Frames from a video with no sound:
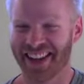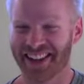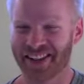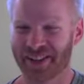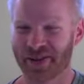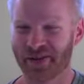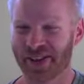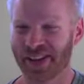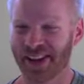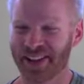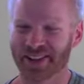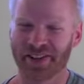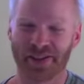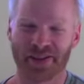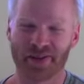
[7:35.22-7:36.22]
and so we hiked
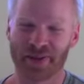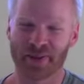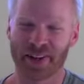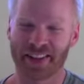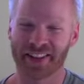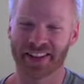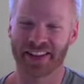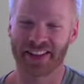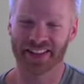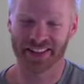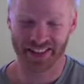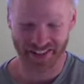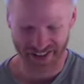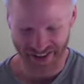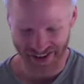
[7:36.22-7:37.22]
all over the
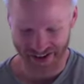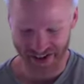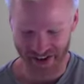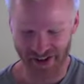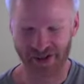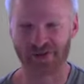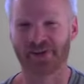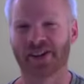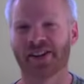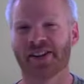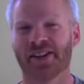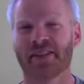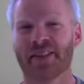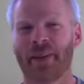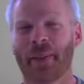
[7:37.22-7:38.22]
Badlands, carrying all our water,
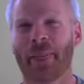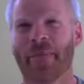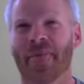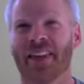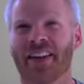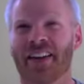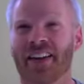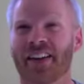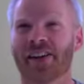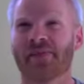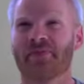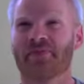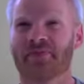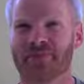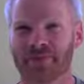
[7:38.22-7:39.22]
um,
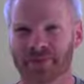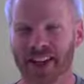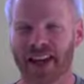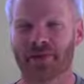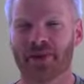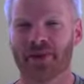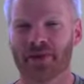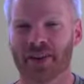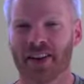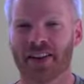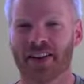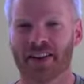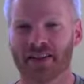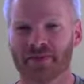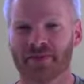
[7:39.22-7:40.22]
camped overnight
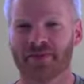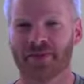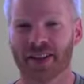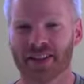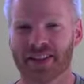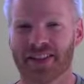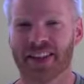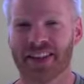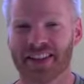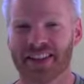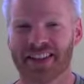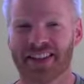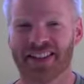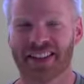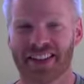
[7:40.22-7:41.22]
on, on sand,
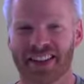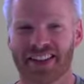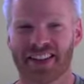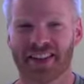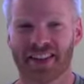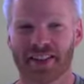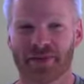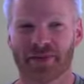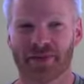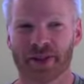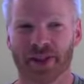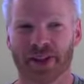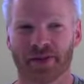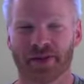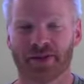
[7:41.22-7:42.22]
and uh, so
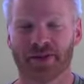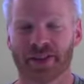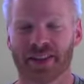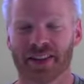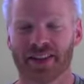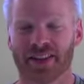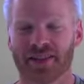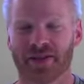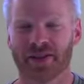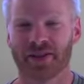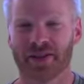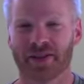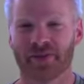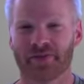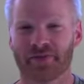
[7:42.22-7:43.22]
that was a really nice thing for her to do.